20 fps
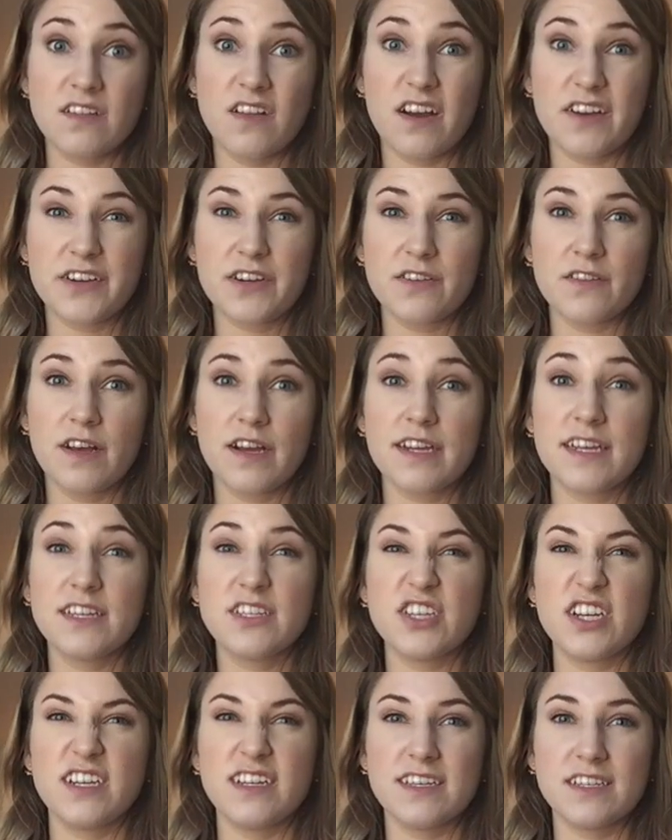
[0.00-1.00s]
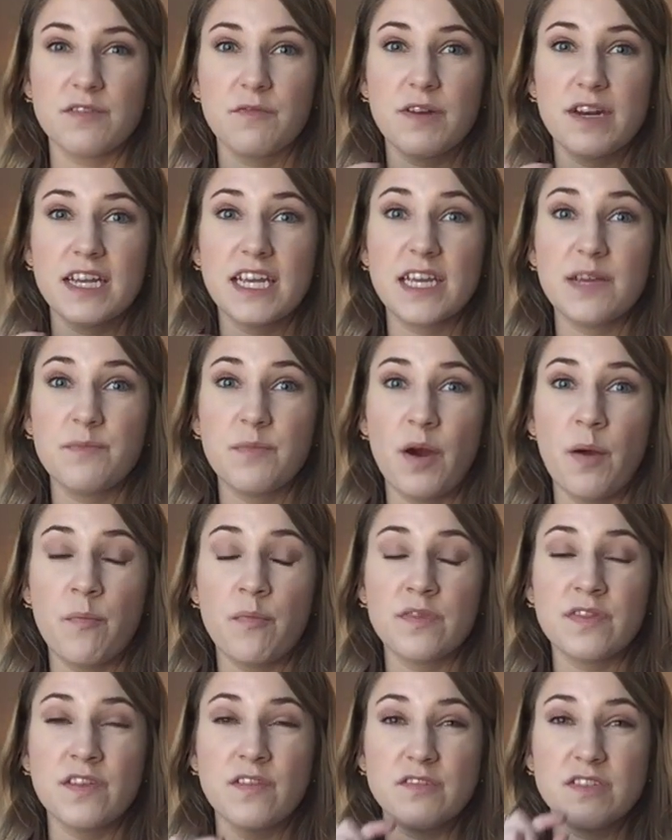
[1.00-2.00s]
to lock your luggage and doesn't want to keep up
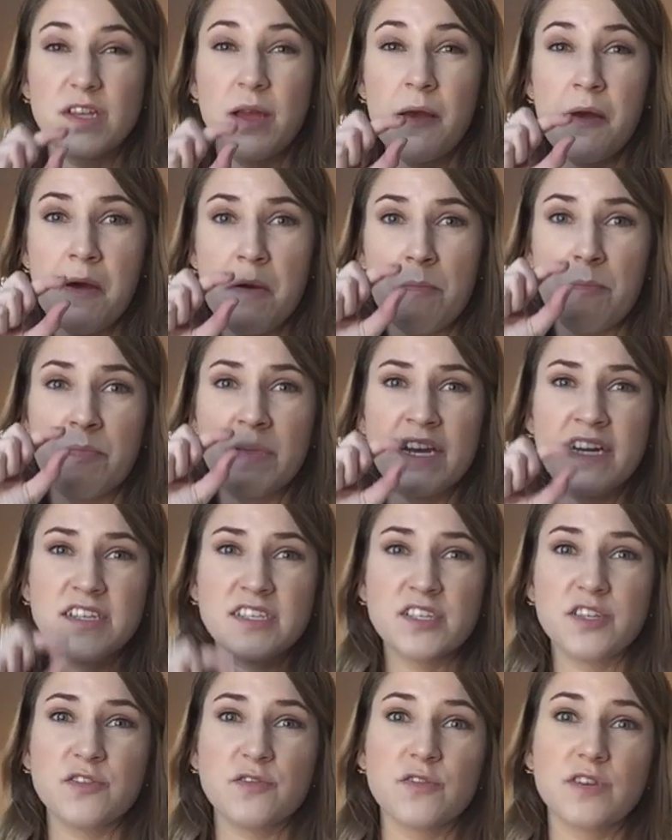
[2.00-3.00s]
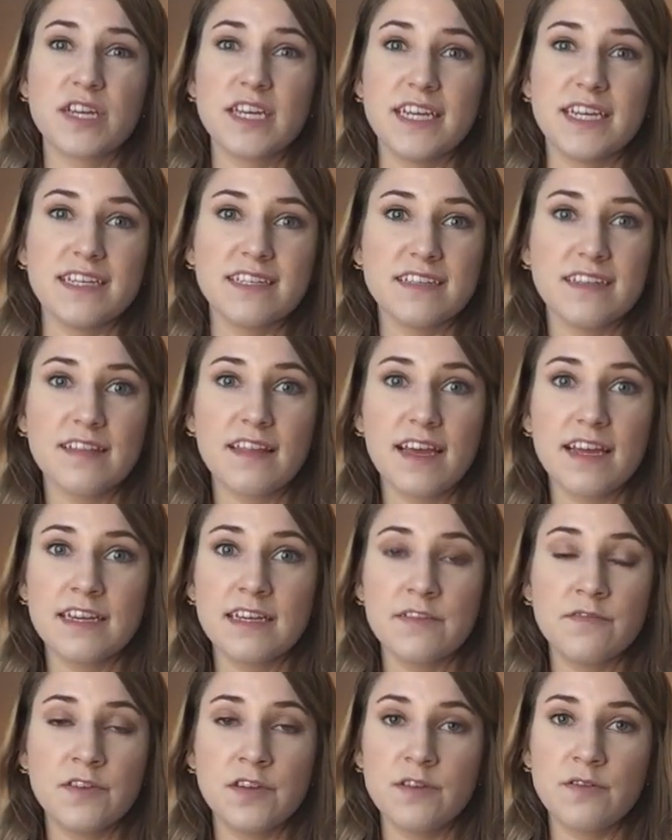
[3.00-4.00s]
with those minuscule keys that they
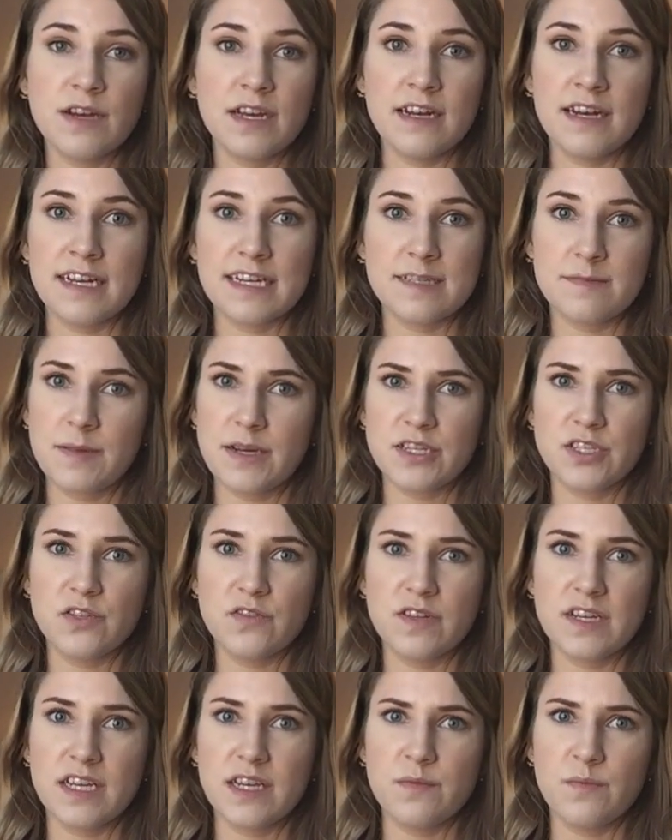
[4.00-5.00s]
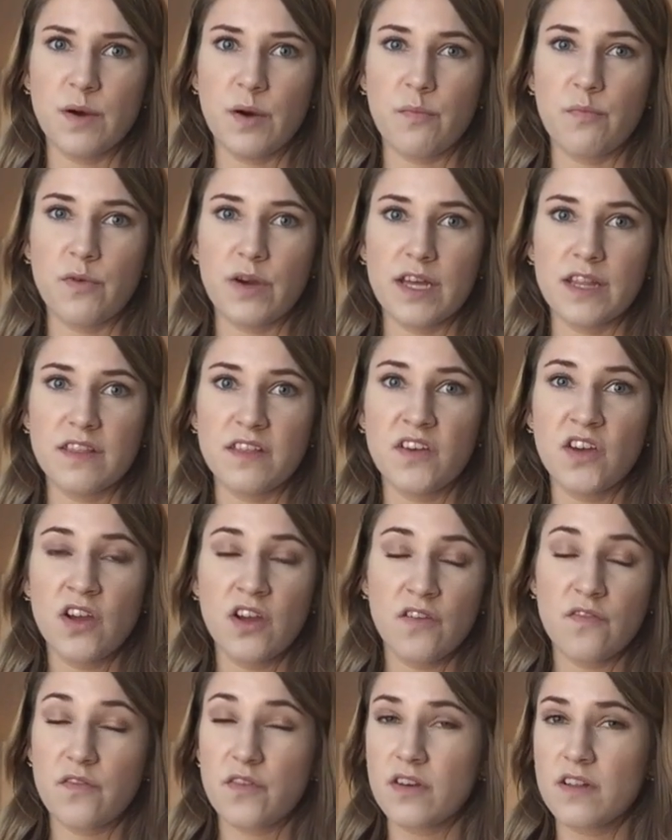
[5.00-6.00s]
give you and expect you to keep up with
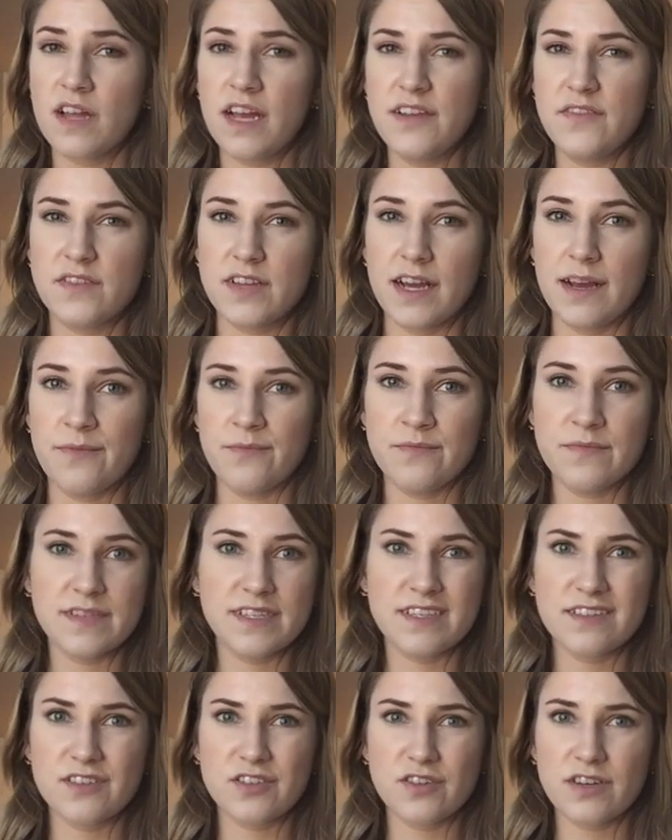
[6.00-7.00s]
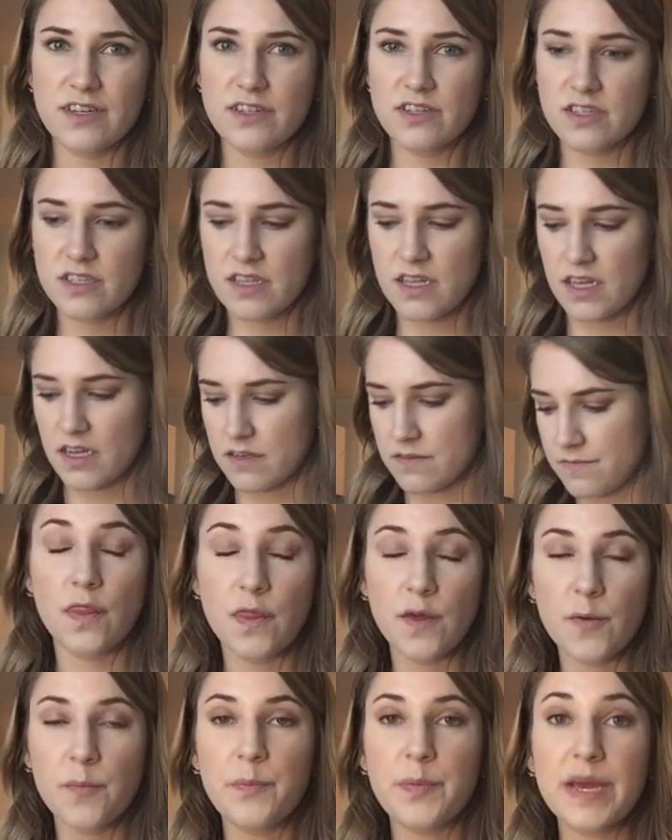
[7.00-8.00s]
for a lifetime. It's the strangest thing.
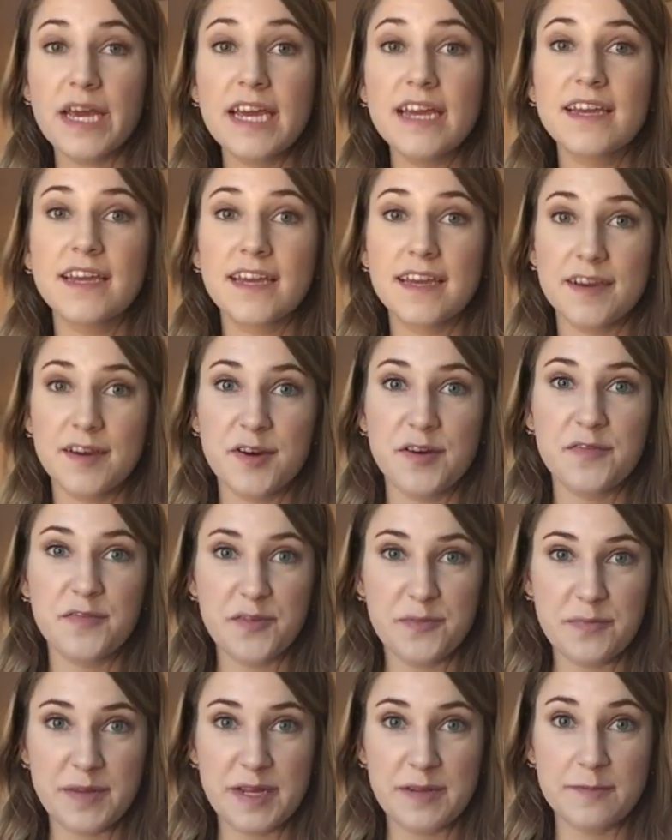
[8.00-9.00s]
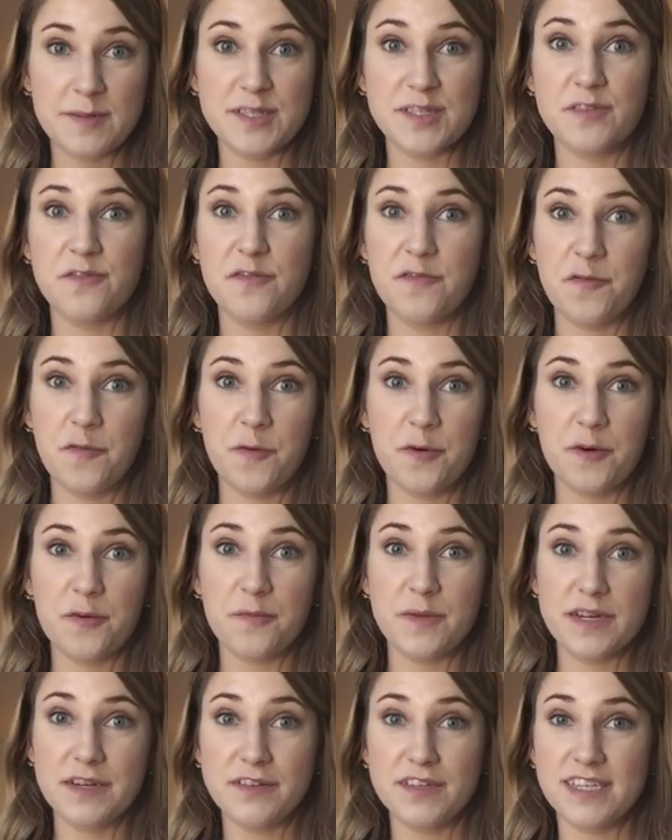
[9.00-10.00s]
The big kicker for me was the
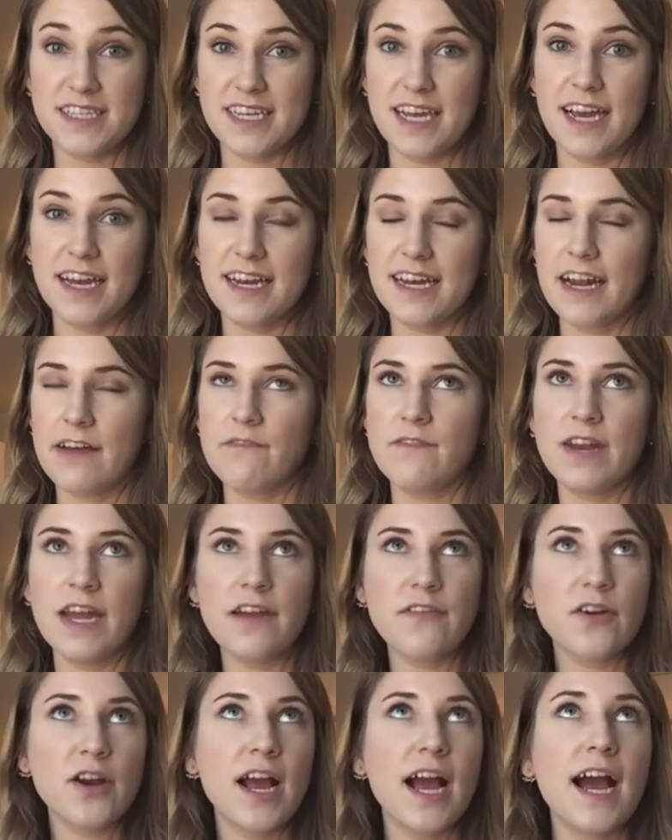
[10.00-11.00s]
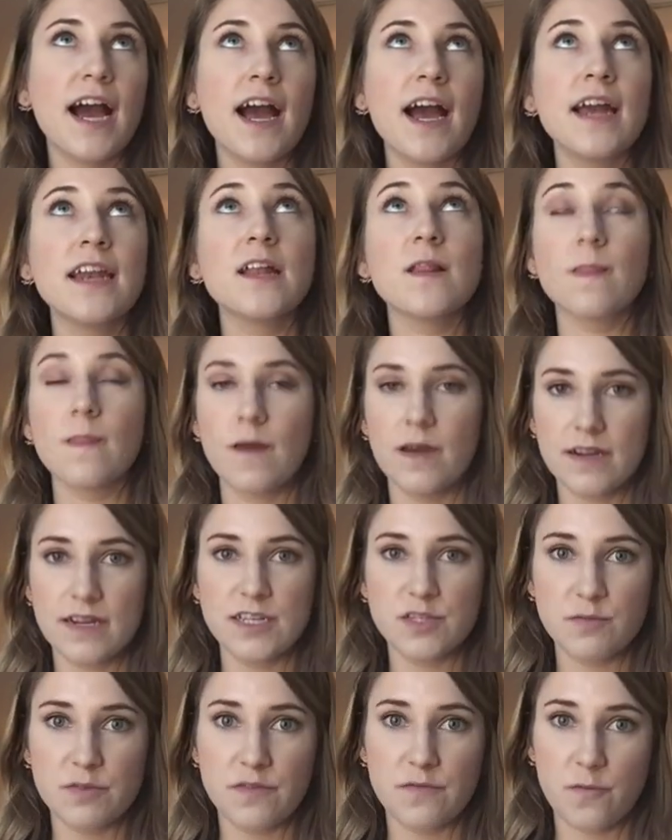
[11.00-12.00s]
4-wheel design, and I've never had
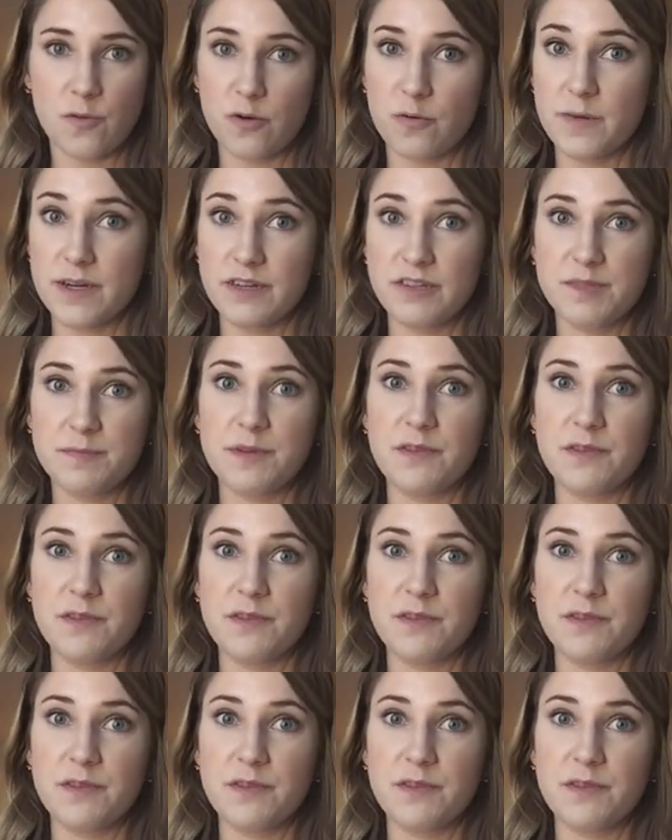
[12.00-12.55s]
luggage with 4 wheels